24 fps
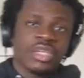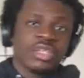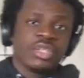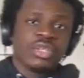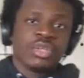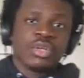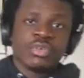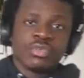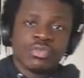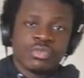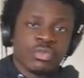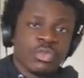you
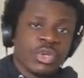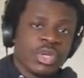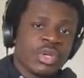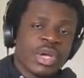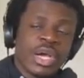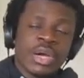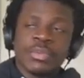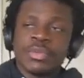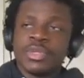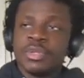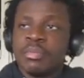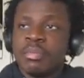know, where
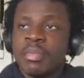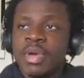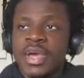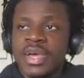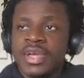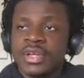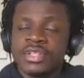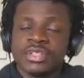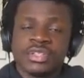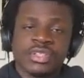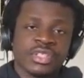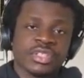how we met
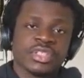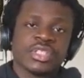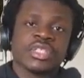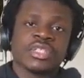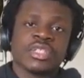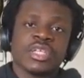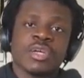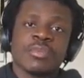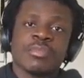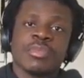and things like that.